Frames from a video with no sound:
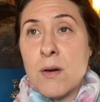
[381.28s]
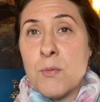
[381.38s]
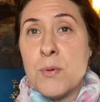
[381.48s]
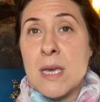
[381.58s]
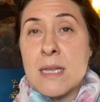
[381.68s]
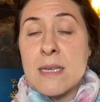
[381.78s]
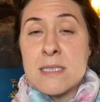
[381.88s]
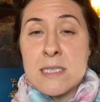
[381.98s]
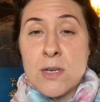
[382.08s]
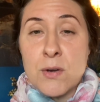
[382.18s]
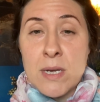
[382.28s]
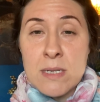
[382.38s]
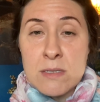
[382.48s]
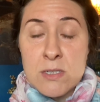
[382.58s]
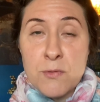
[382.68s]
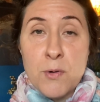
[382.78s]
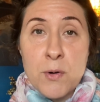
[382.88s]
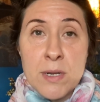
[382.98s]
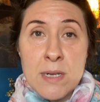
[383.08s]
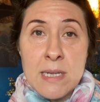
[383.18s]
weekly series
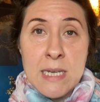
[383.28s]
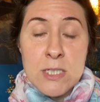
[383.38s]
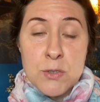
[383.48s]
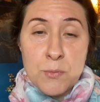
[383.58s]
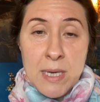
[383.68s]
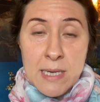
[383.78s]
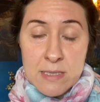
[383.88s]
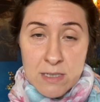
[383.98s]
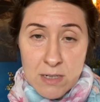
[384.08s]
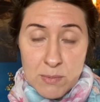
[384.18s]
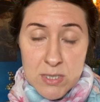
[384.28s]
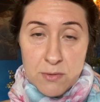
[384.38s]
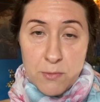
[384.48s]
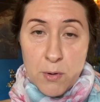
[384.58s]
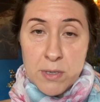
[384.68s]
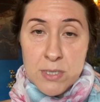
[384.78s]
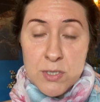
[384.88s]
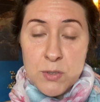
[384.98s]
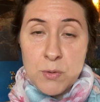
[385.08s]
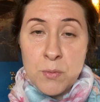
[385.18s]
devoted. Each week is going to be devoted
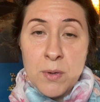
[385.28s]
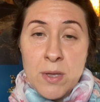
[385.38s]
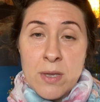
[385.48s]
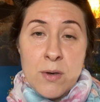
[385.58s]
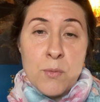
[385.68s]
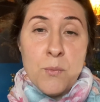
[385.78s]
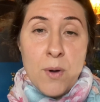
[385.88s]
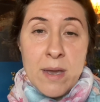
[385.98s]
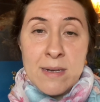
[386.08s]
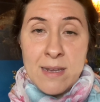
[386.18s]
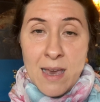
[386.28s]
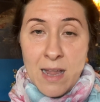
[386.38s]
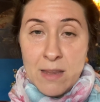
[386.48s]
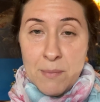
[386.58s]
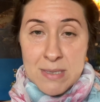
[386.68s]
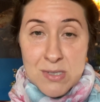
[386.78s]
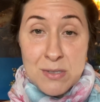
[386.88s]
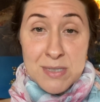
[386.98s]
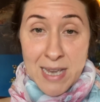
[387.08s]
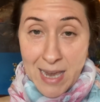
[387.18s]
to one
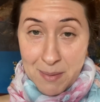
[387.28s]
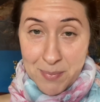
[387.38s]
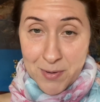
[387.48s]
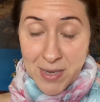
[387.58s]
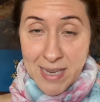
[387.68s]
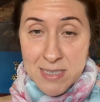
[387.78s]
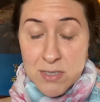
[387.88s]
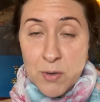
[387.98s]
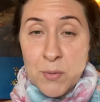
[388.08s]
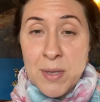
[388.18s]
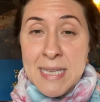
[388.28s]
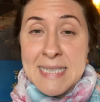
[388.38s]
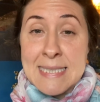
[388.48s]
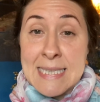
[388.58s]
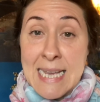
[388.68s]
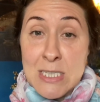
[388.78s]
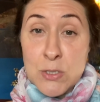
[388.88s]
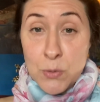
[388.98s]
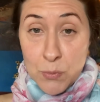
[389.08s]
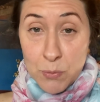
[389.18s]
elemental type. Okay, so stay
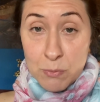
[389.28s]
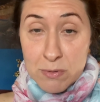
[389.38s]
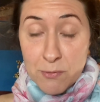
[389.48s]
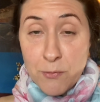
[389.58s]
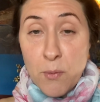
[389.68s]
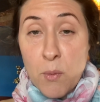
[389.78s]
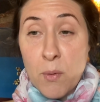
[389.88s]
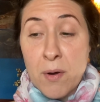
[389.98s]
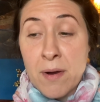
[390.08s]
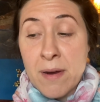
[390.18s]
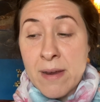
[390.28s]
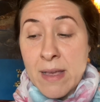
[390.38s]
tuned for